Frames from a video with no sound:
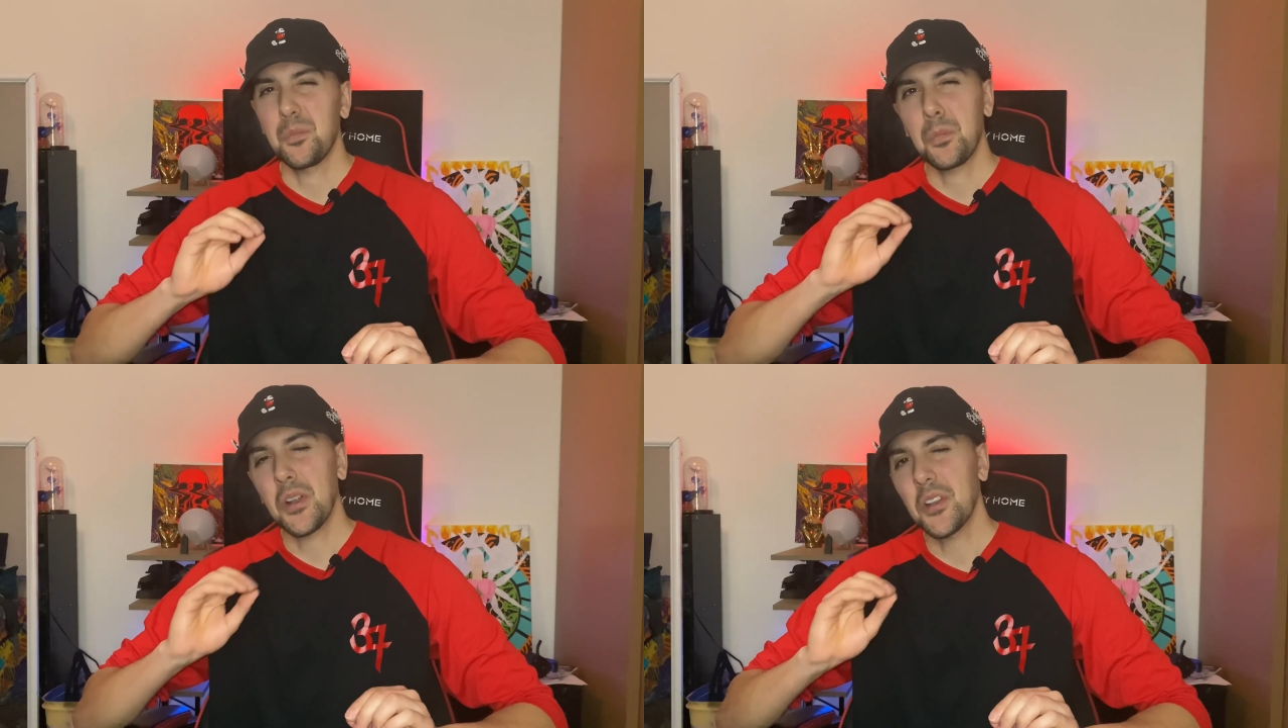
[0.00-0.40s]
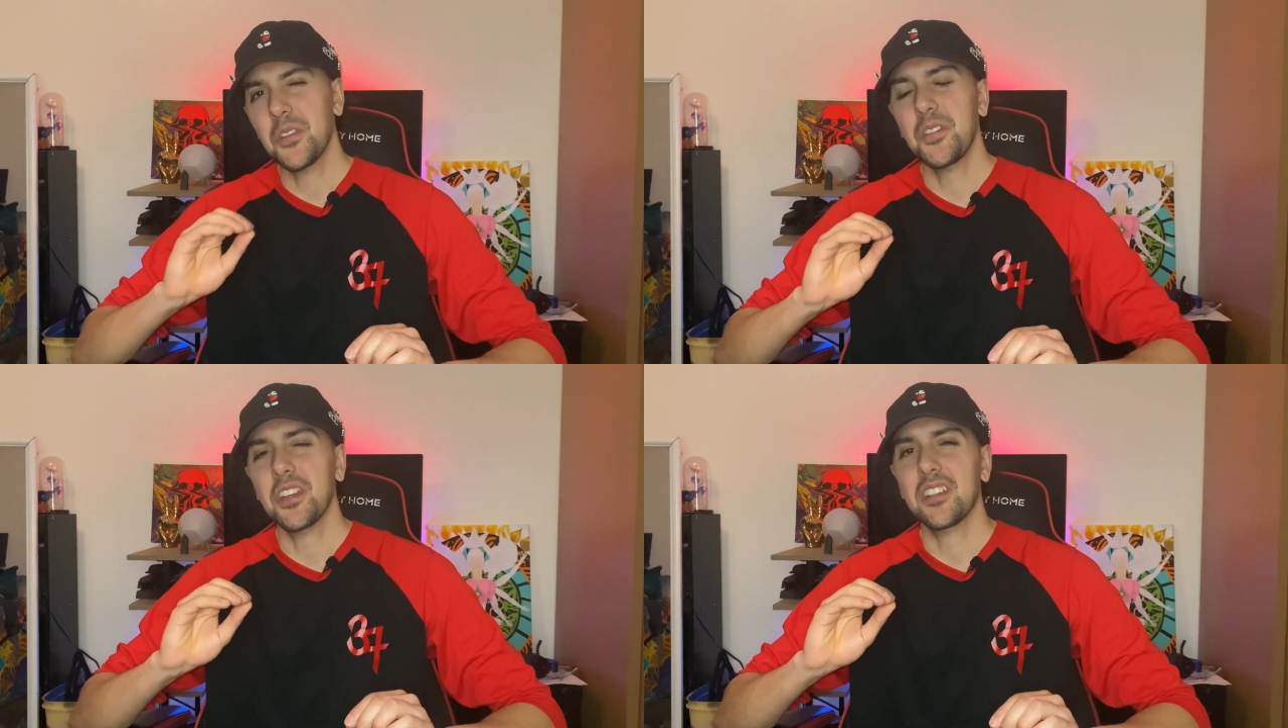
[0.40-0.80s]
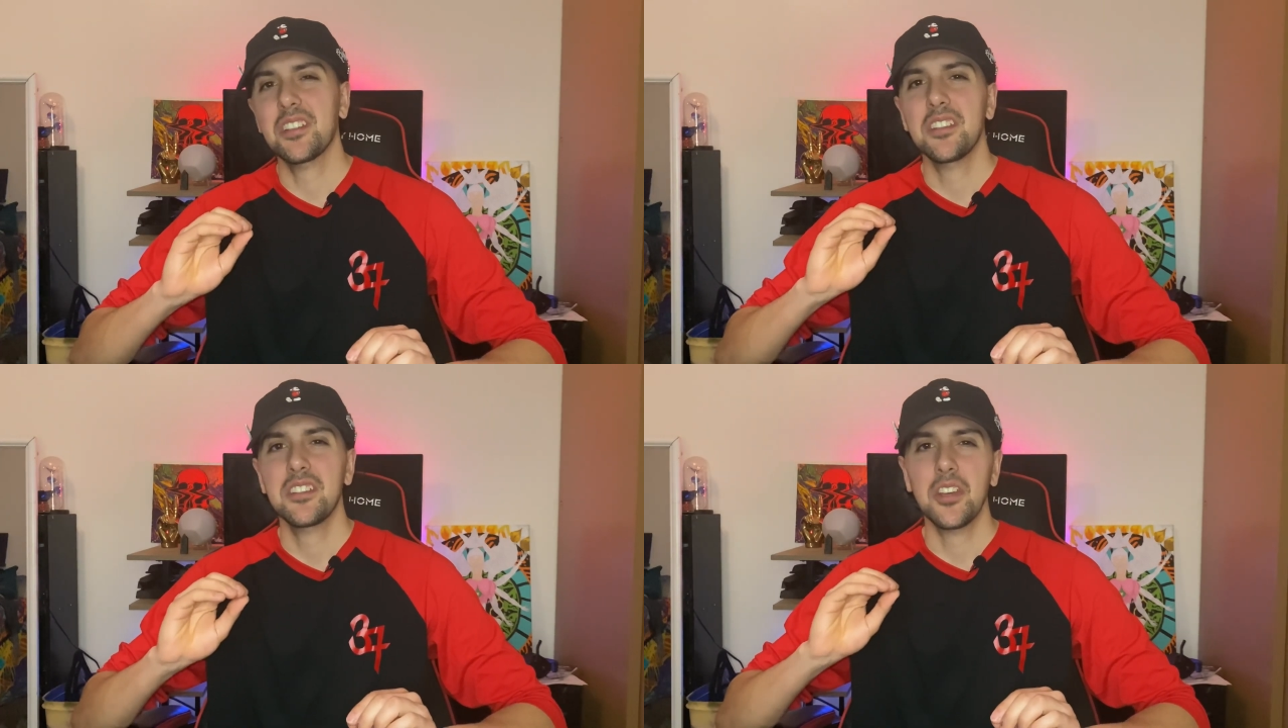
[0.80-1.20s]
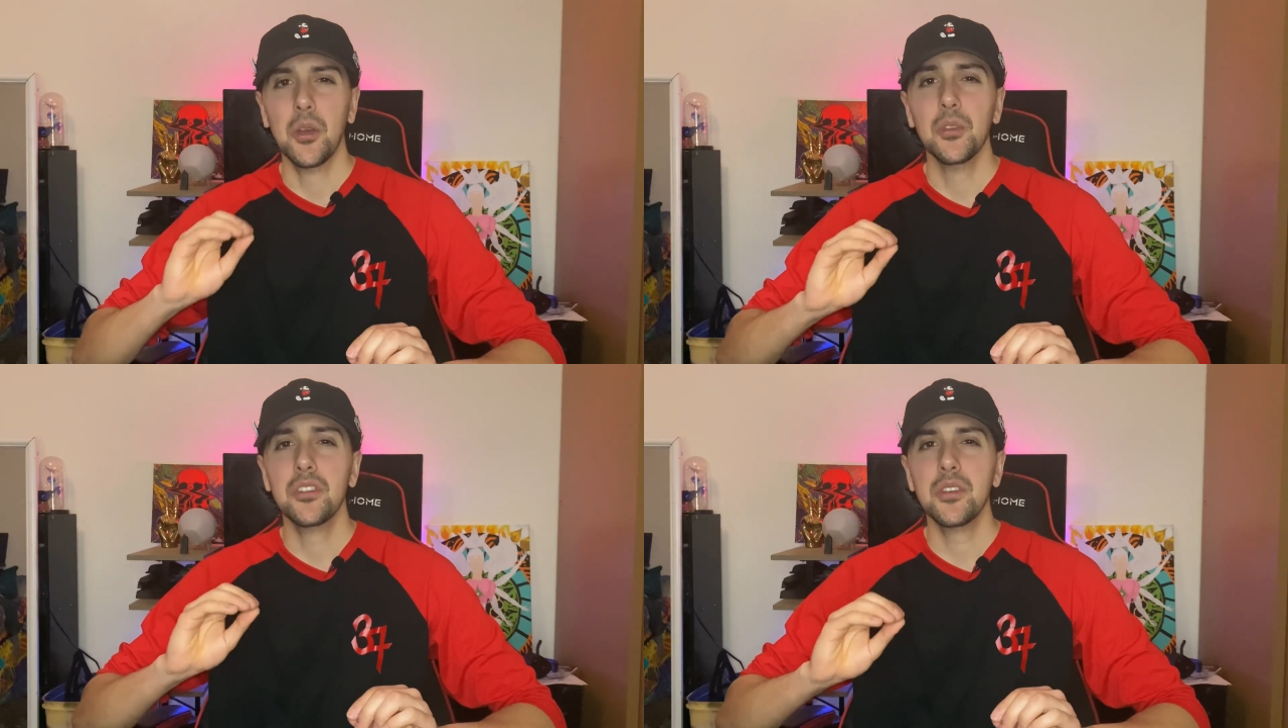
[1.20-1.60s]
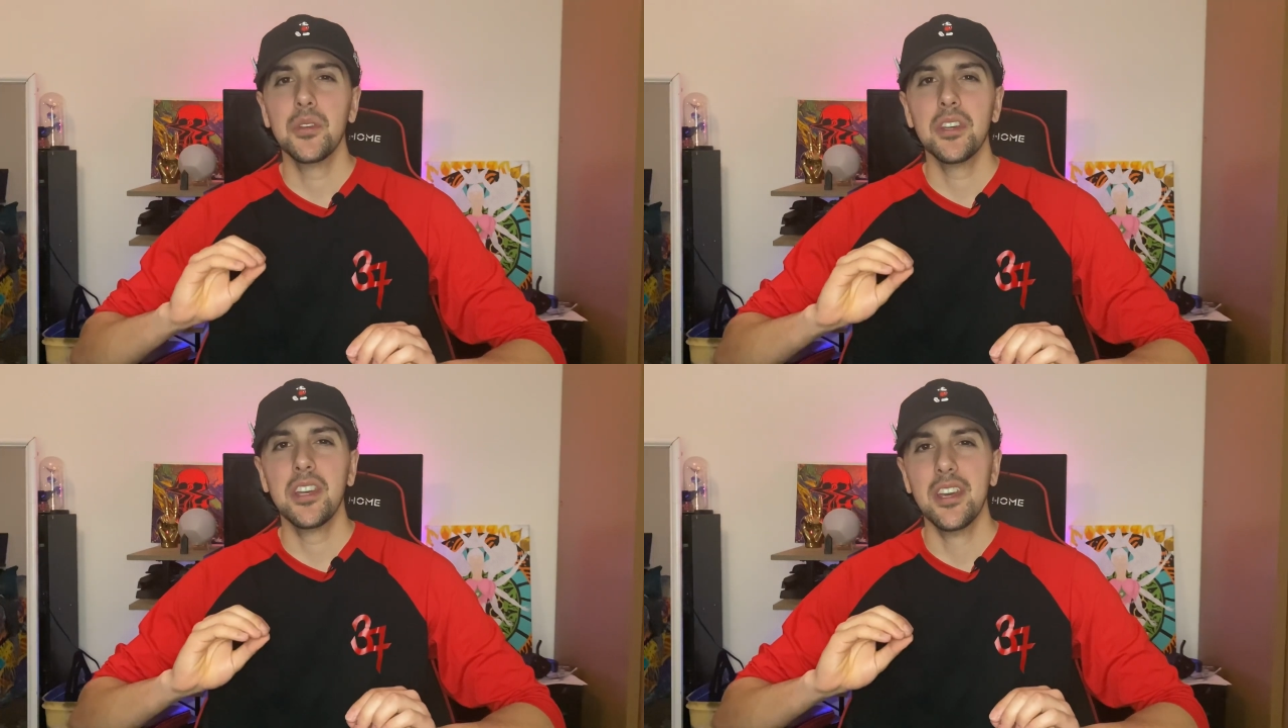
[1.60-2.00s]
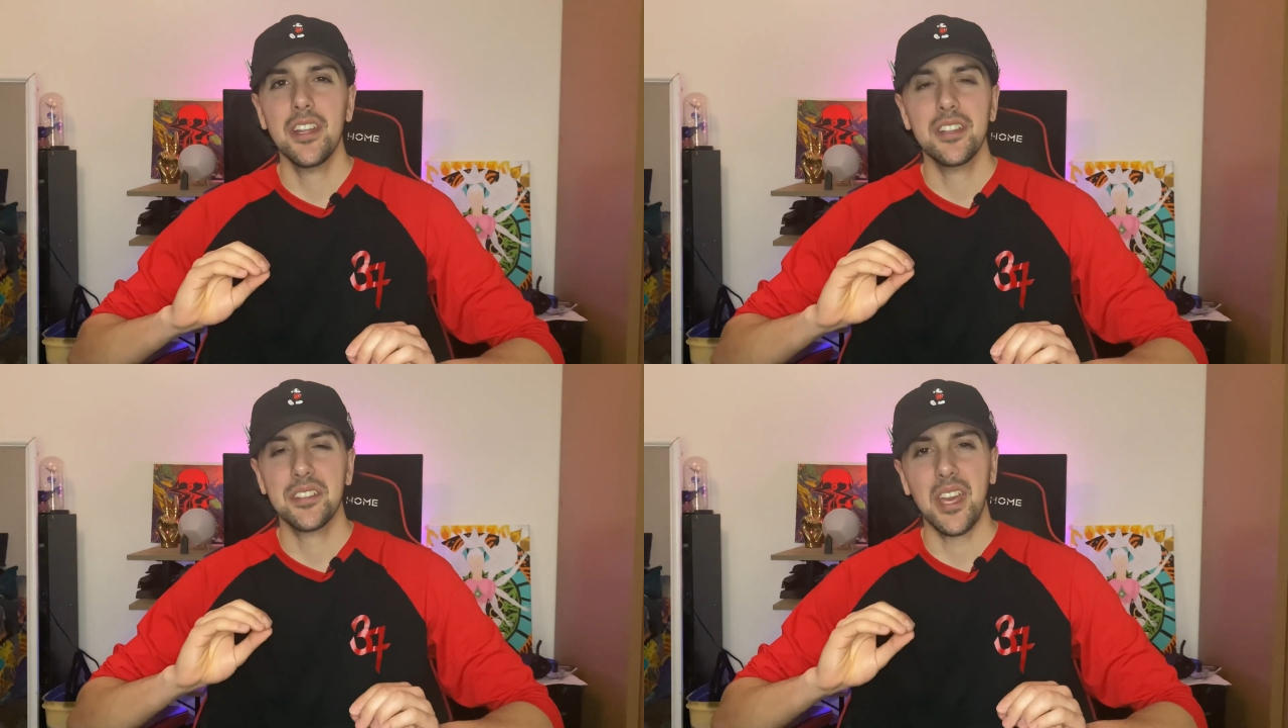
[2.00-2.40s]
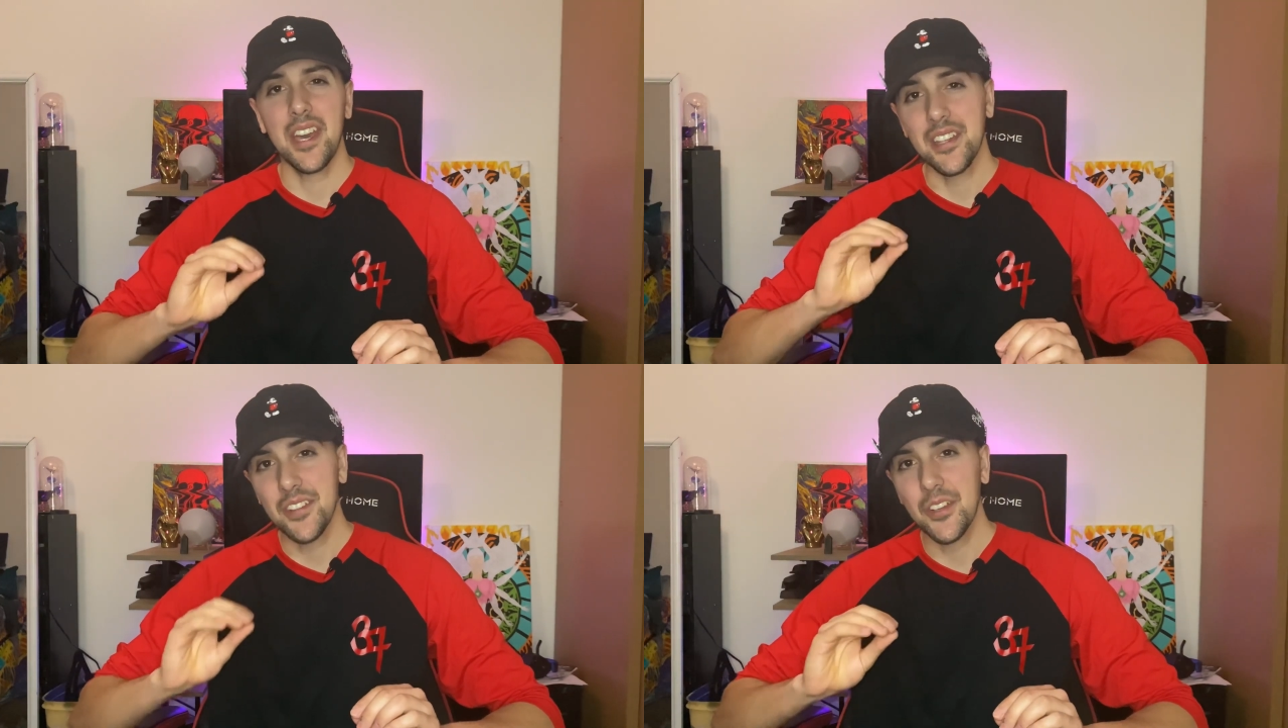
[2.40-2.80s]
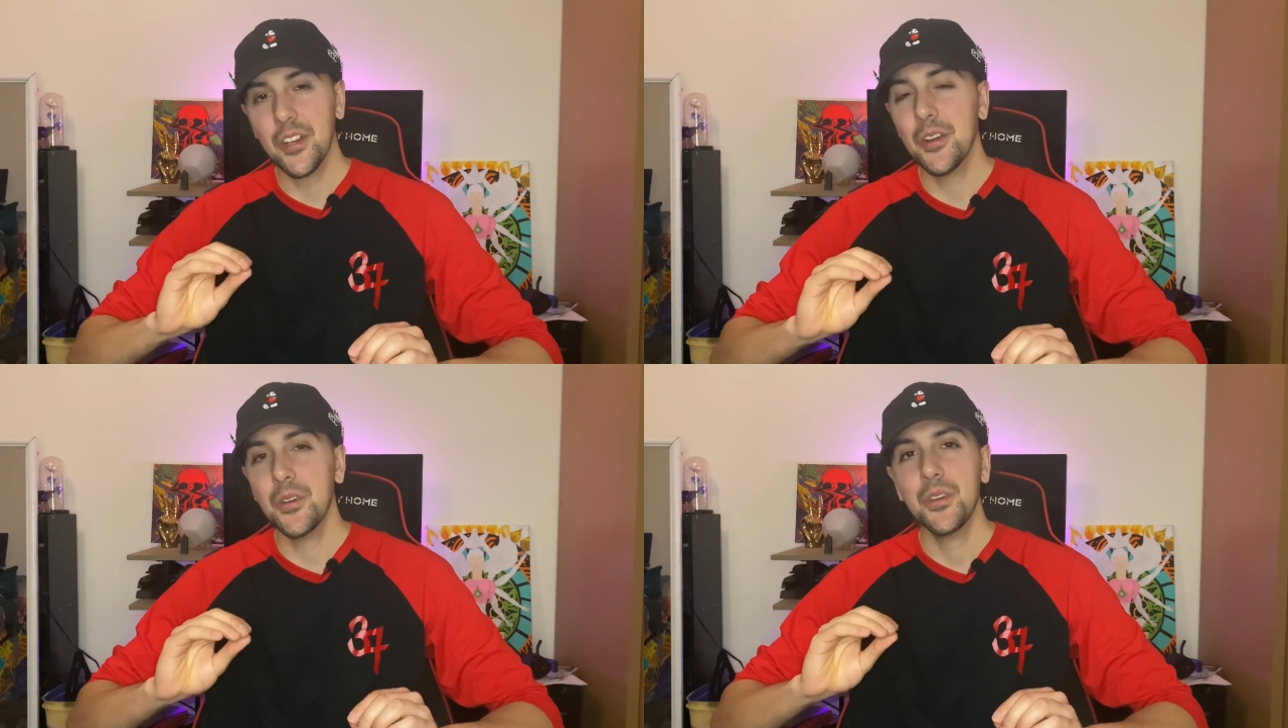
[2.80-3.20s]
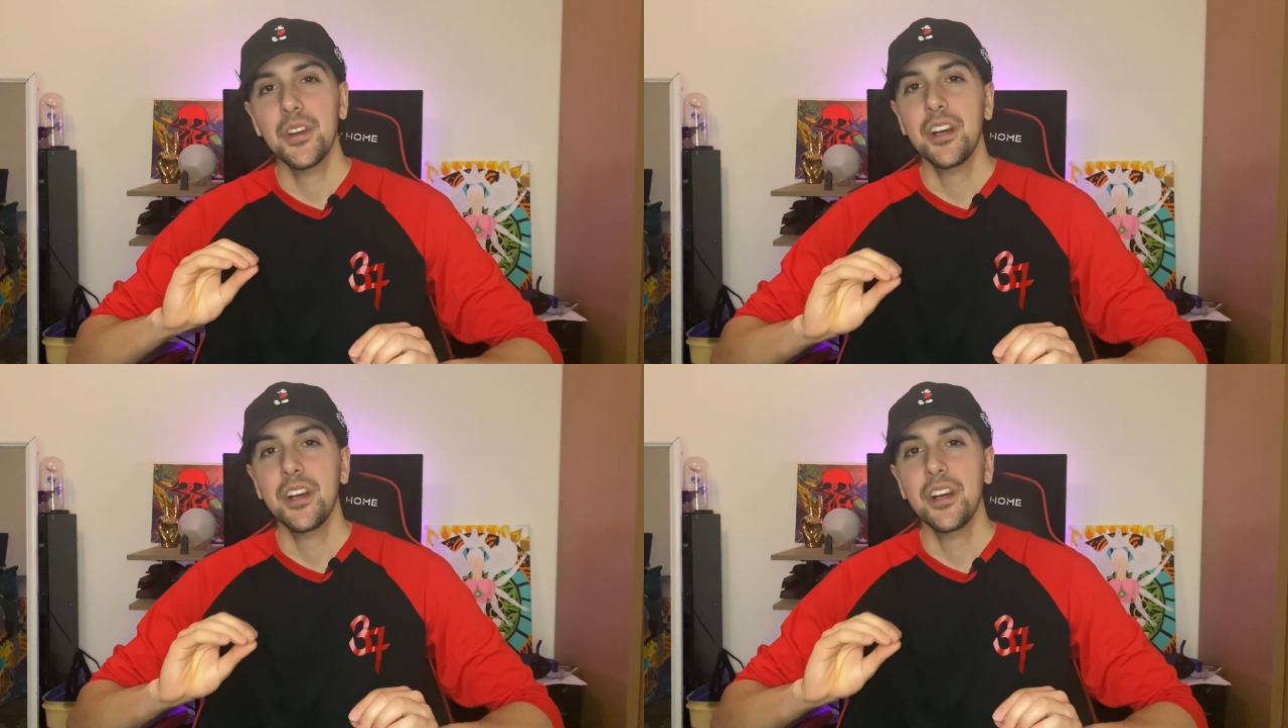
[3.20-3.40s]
perfect tone to it. It's kind of low.